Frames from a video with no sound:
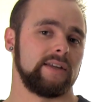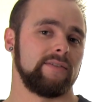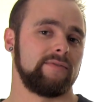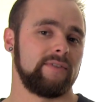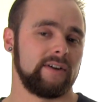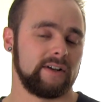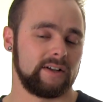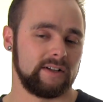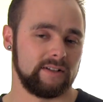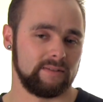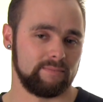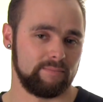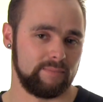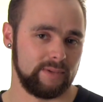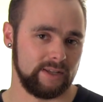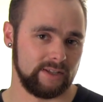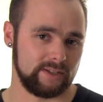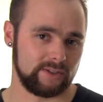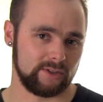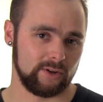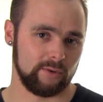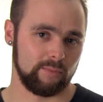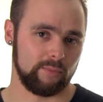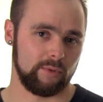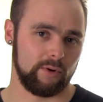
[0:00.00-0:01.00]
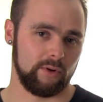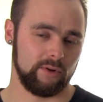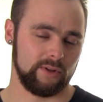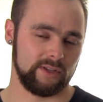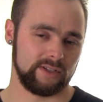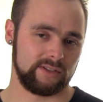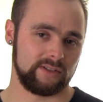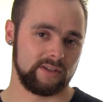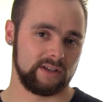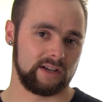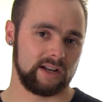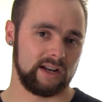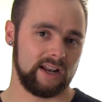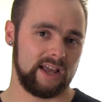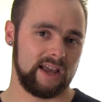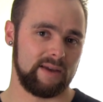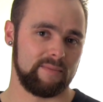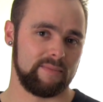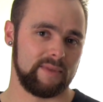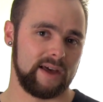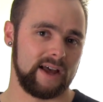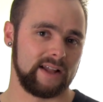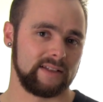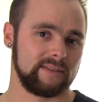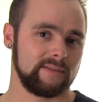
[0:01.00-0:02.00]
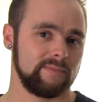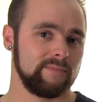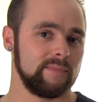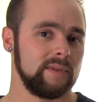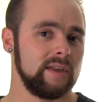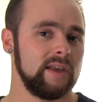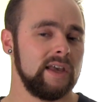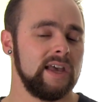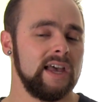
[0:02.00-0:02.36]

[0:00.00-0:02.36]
if I can be so bold as to claim that.